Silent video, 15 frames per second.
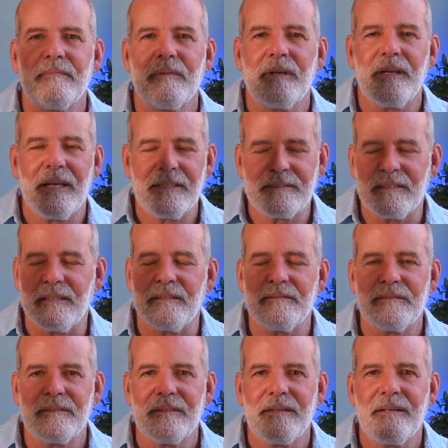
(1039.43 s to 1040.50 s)
Less of,
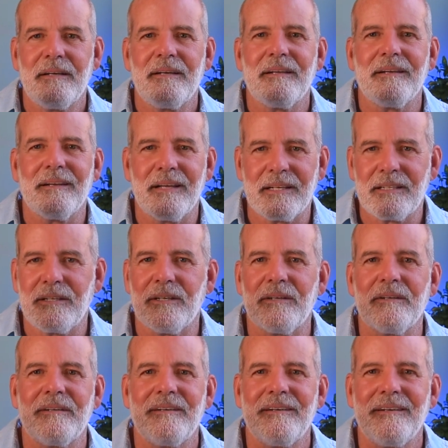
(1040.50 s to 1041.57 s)
let
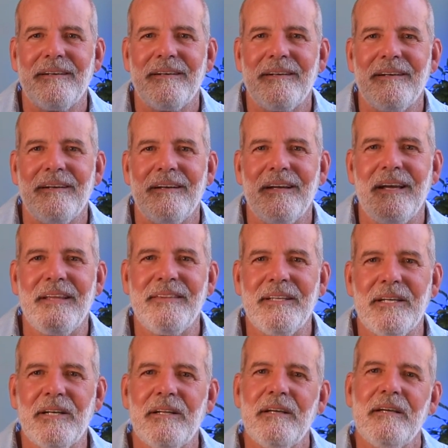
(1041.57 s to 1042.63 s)
go. And
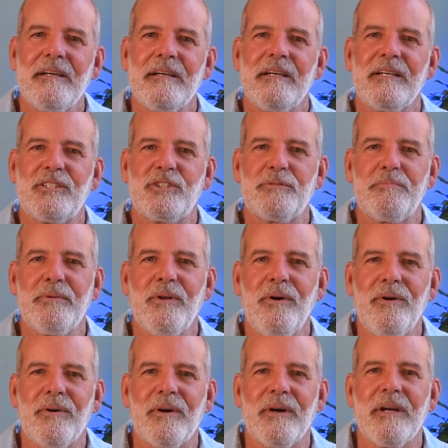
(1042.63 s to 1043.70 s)
then
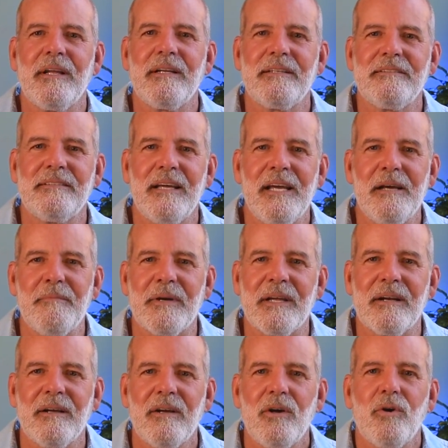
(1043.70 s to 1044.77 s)
explore and
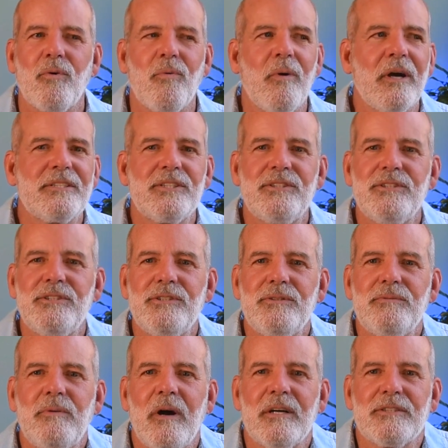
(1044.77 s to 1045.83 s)
examine, what do you
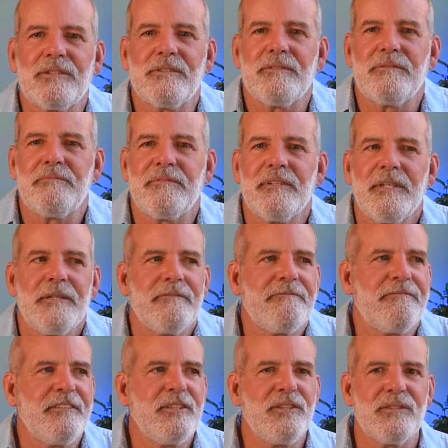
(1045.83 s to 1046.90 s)
want to
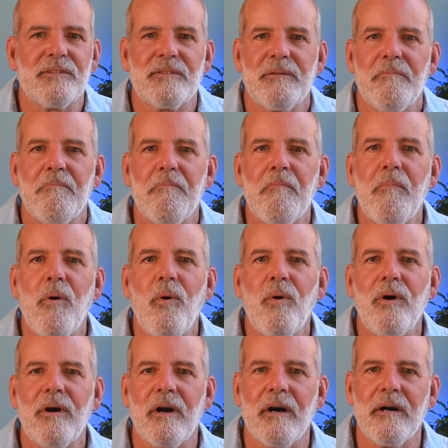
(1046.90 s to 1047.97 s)
feel
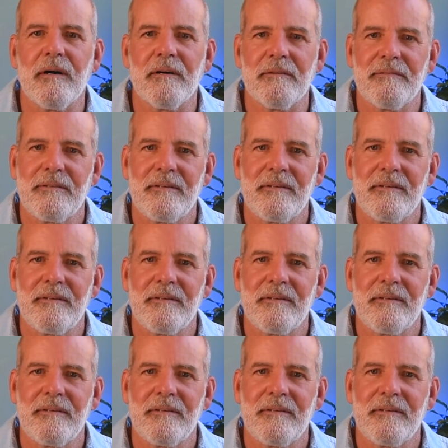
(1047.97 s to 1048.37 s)
more of?